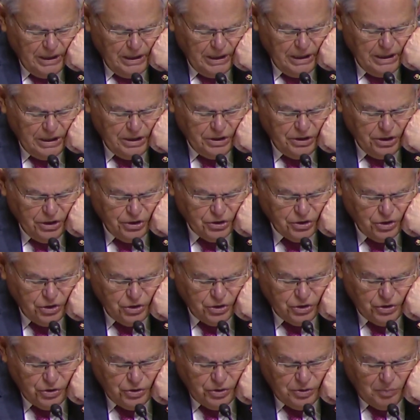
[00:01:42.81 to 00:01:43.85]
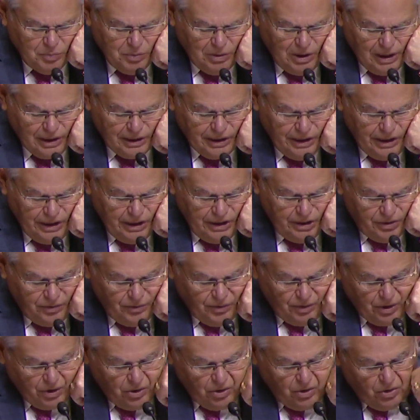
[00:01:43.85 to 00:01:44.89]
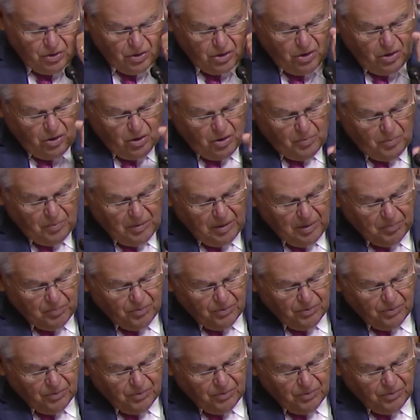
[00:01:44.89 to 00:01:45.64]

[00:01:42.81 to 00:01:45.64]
in addition to the blockade of Nagorno-Karabakh,